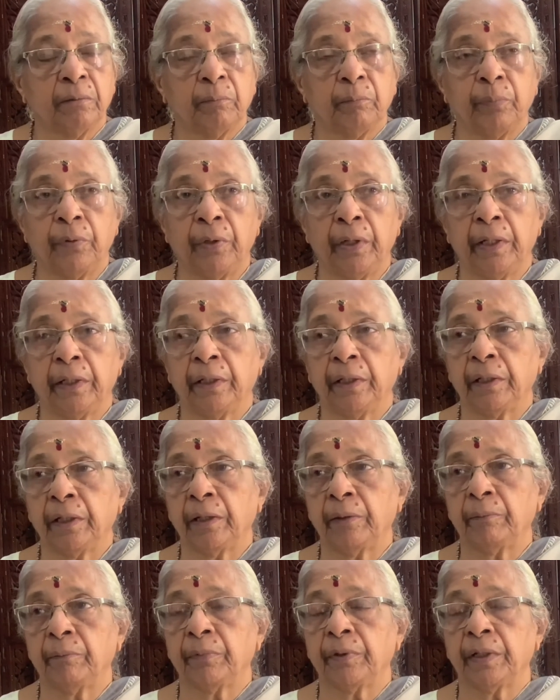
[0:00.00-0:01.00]
pulling
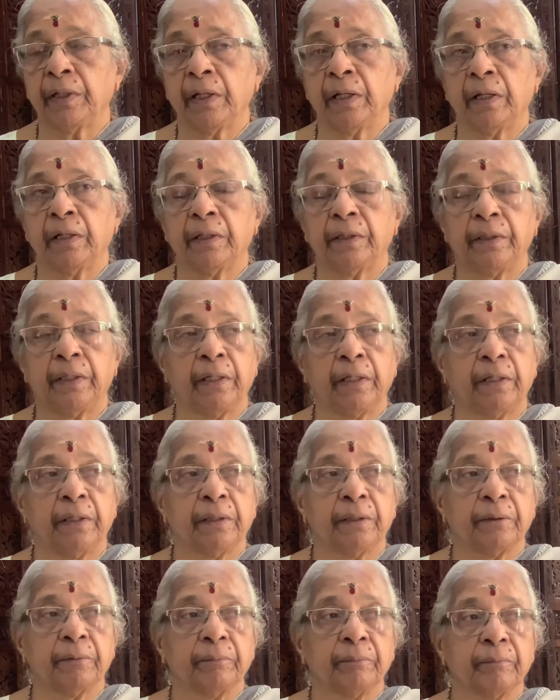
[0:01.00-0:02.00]
him here, there,
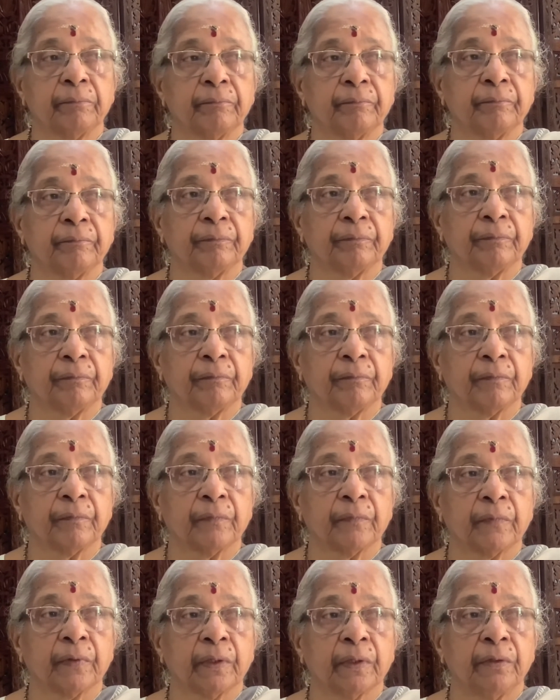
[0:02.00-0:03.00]

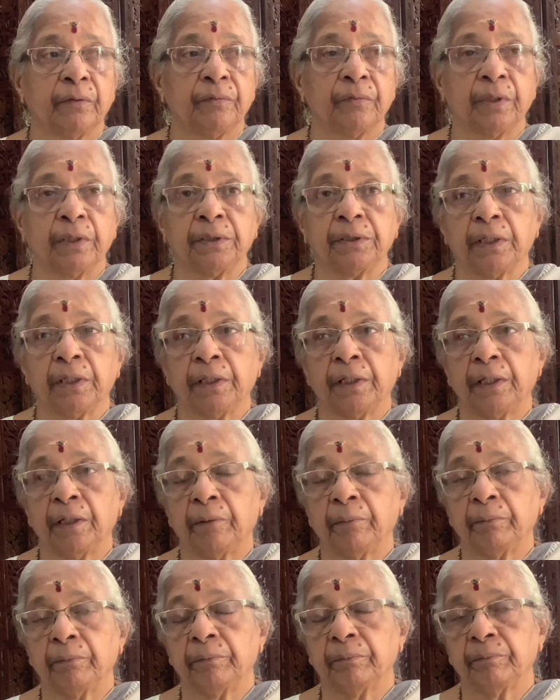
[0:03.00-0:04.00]
searching
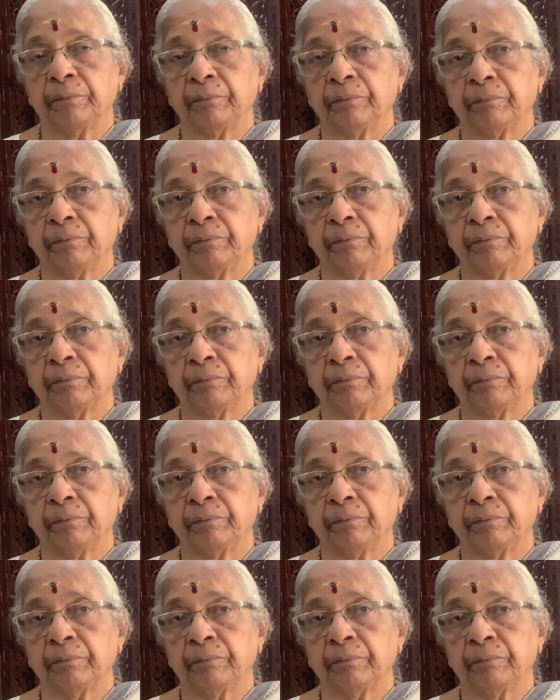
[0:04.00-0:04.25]
him.